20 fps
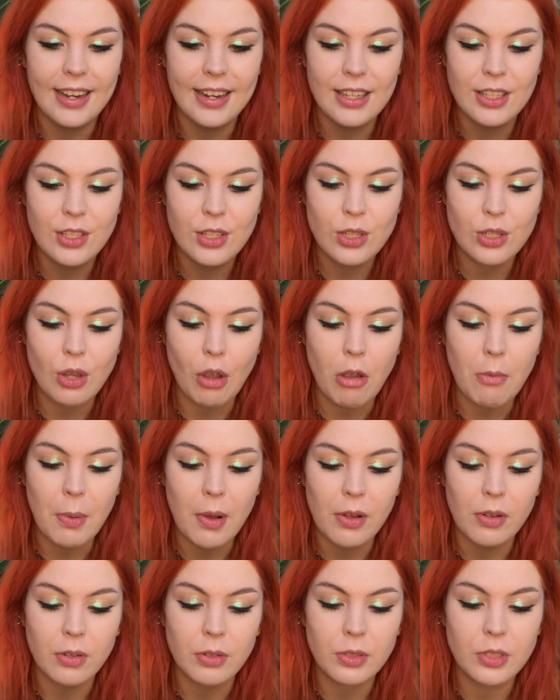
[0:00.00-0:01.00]
It's so
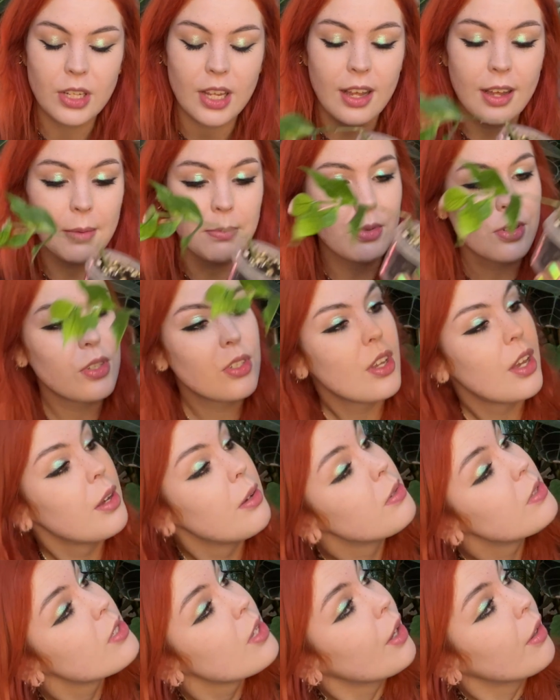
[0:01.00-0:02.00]
bold. I'm so
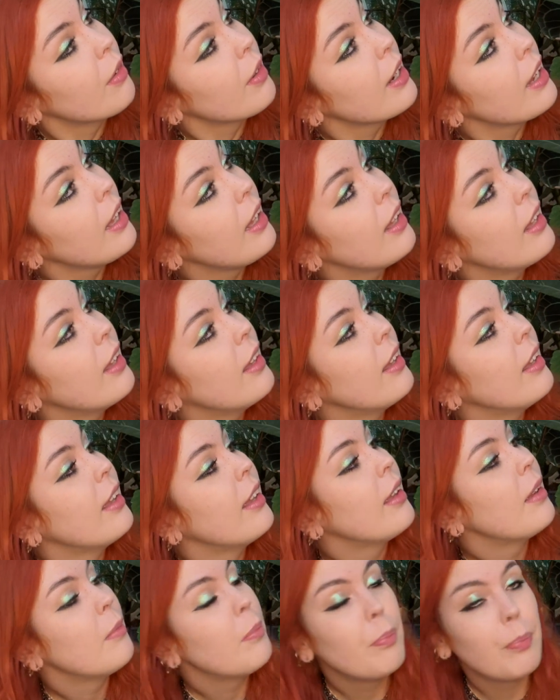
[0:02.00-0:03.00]
sorry.
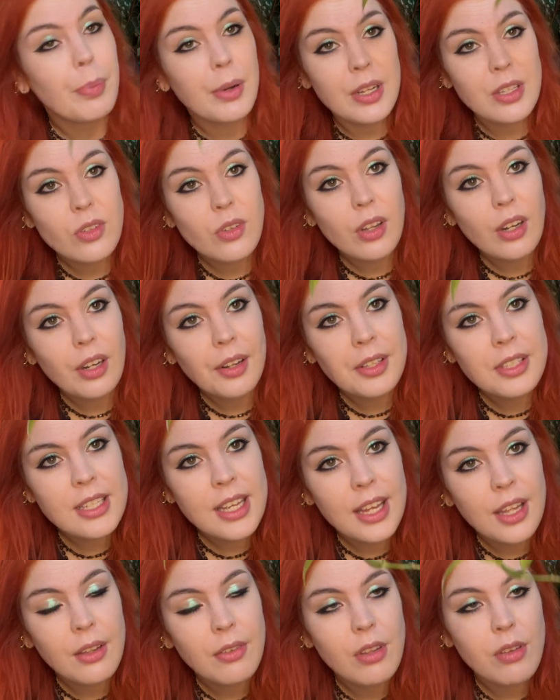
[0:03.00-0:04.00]
But it's got lots of
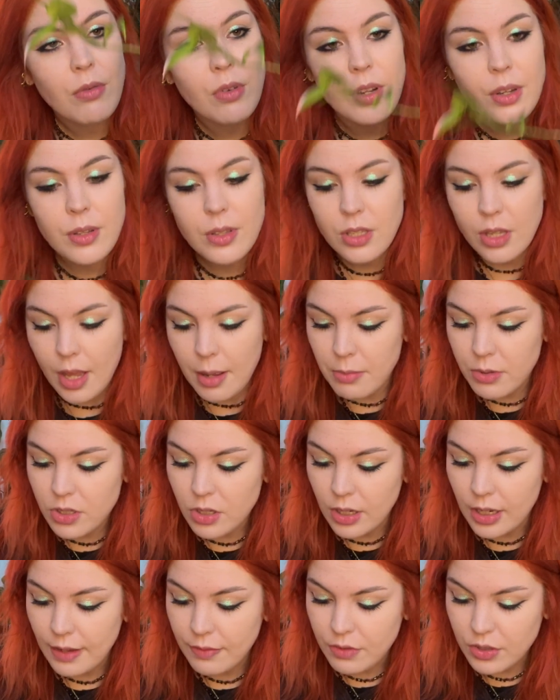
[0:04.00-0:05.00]
healthy roots, so I'm just
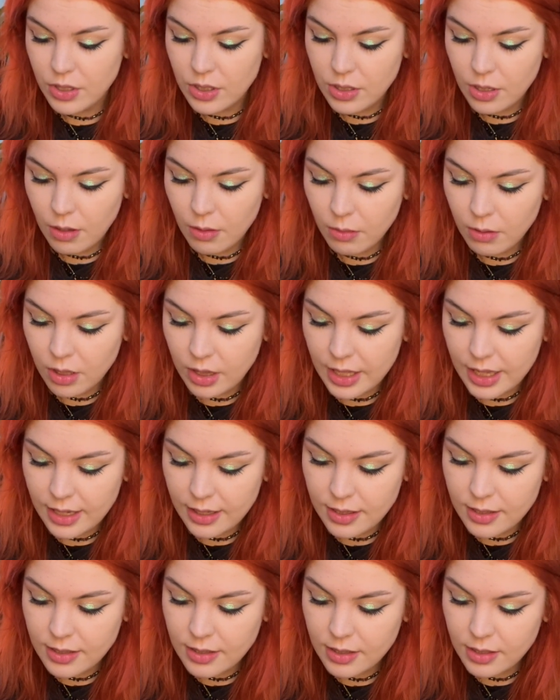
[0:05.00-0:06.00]
gonna have to soak
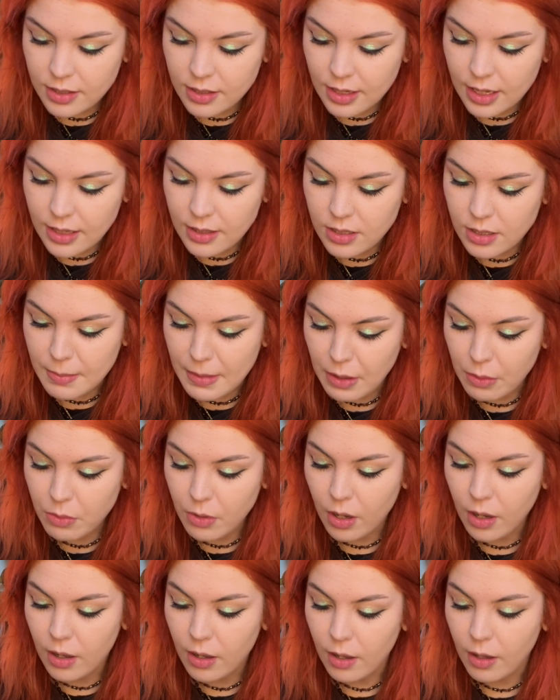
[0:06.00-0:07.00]
this in some
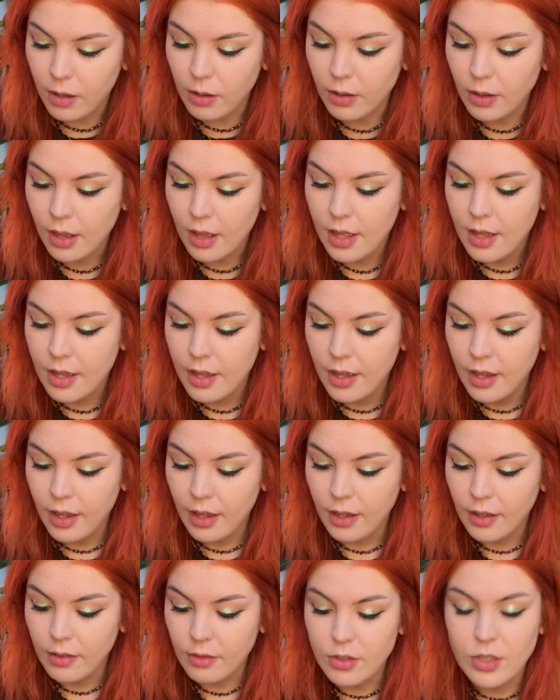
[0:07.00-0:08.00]
alcohol,
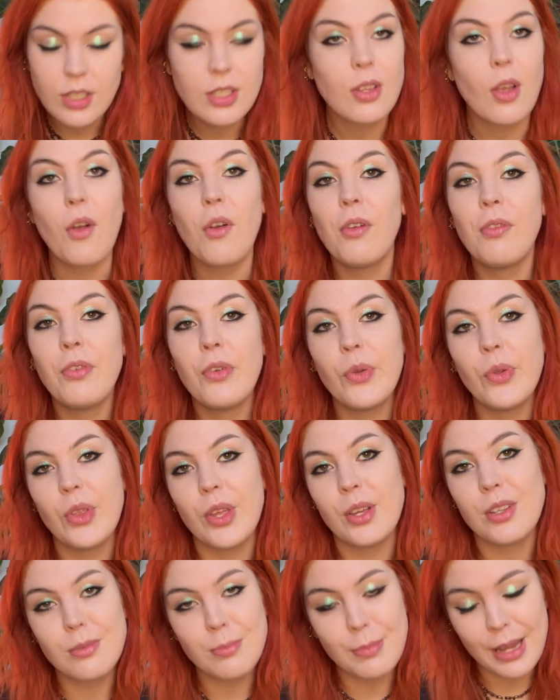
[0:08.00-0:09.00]
dissolve all
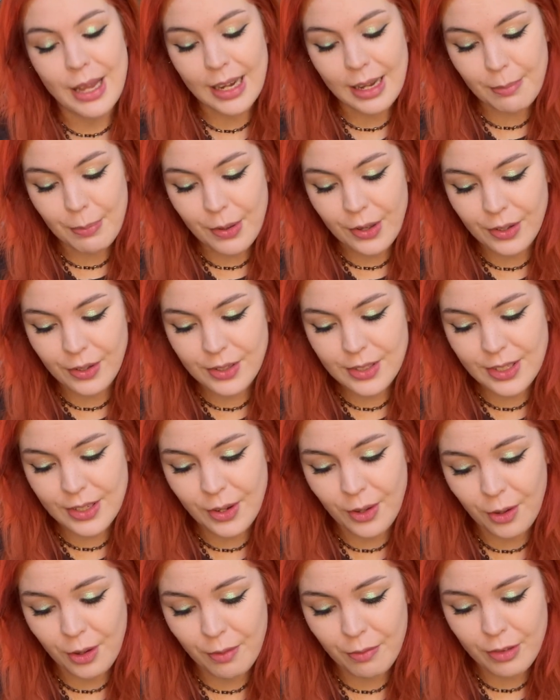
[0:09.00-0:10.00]
those mealybugs and
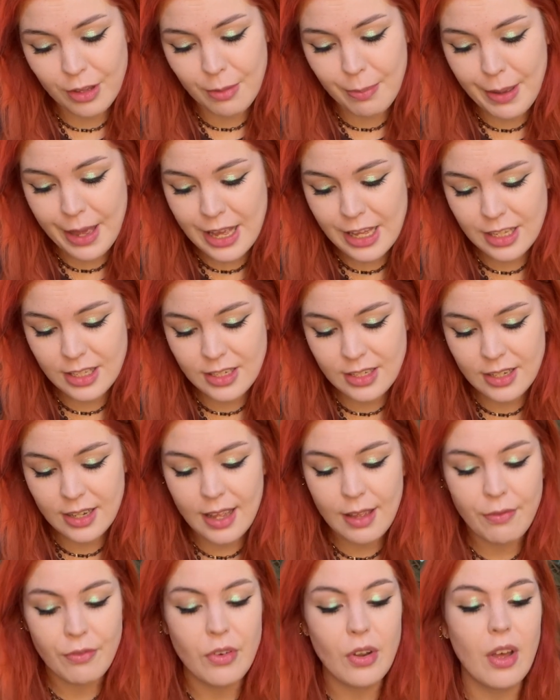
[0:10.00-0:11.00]
hope for the best.
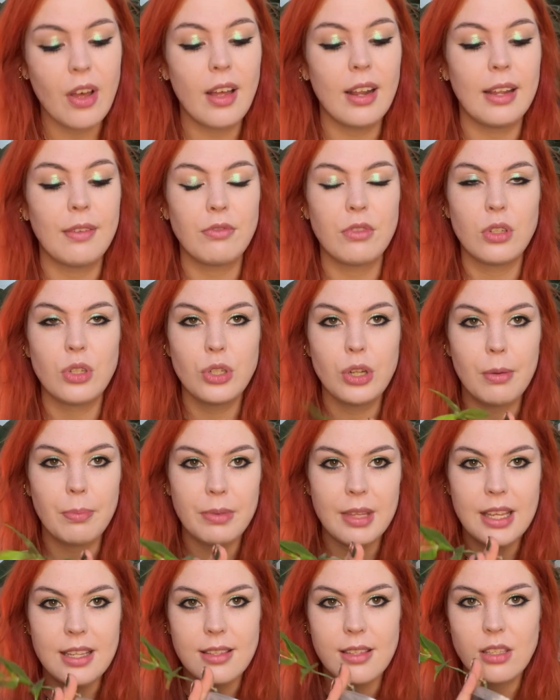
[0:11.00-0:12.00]
If not, I'll have to chop
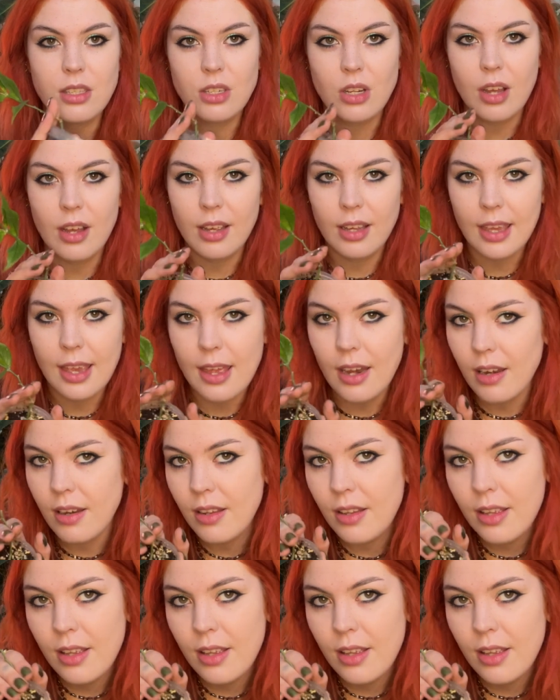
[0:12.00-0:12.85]
this and start again.